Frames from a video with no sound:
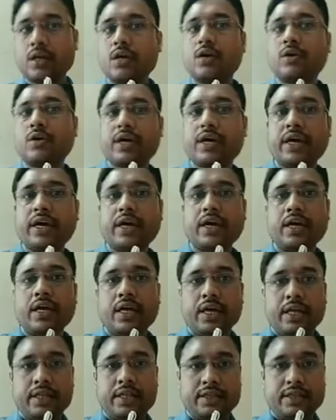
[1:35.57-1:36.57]
Okay,
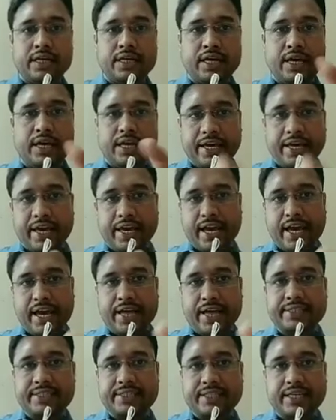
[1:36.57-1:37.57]
then a
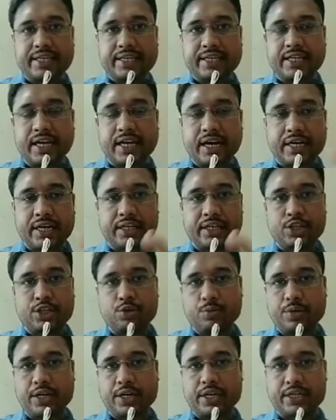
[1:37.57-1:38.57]
and c are the
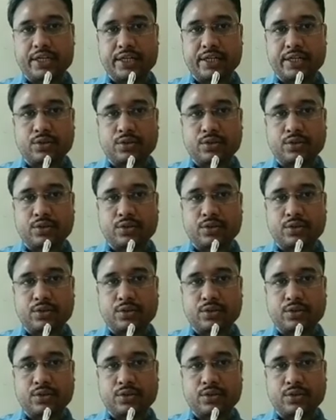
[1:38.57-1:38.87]
numerators,